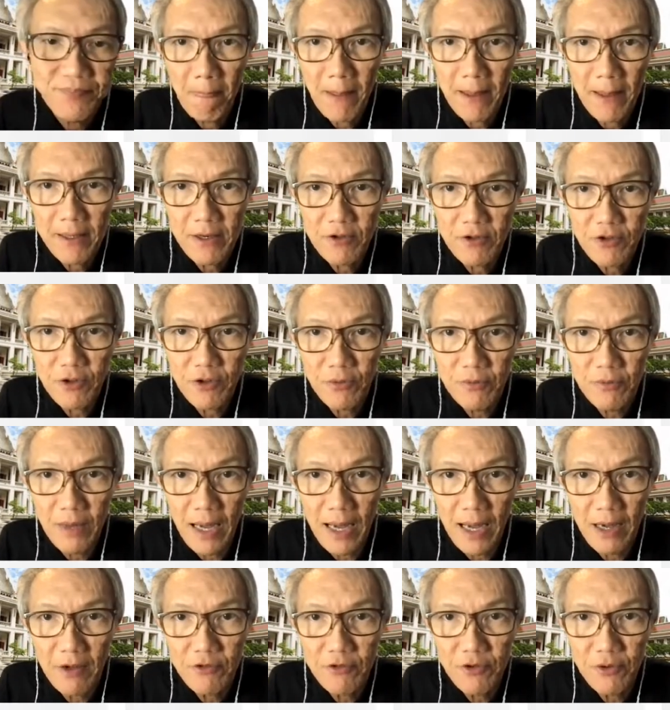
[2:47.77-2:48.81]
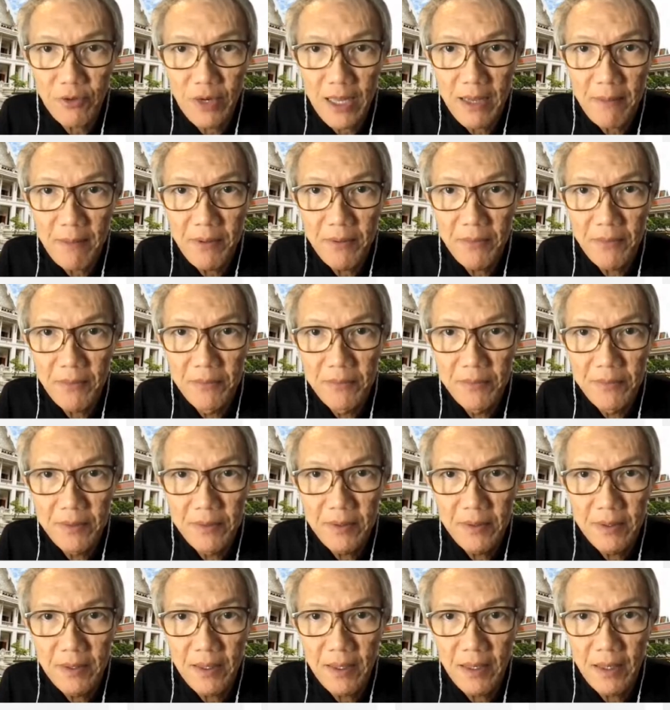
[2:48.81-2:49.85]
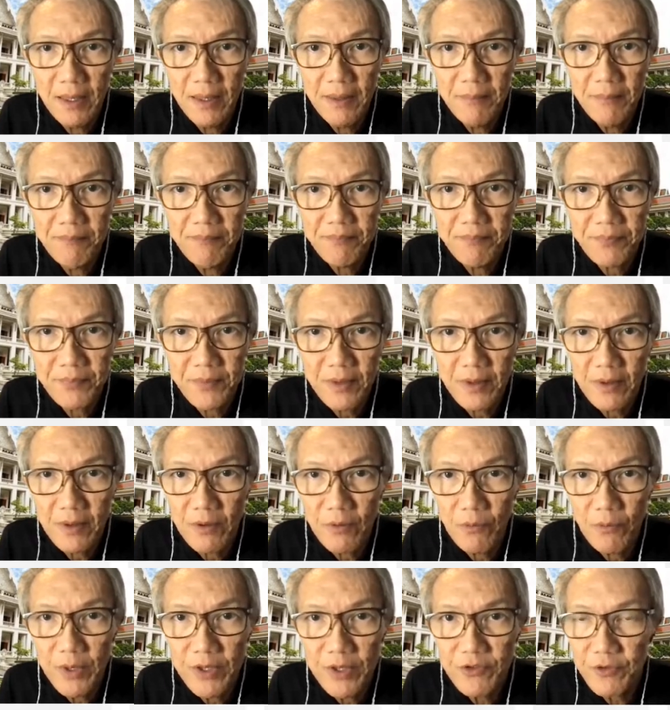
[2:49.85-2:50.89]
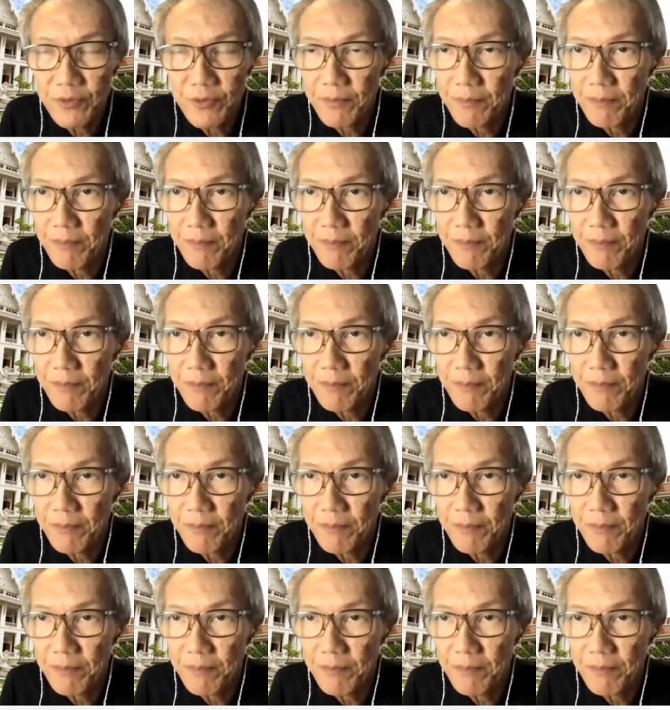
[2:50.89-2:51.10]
And also I also label which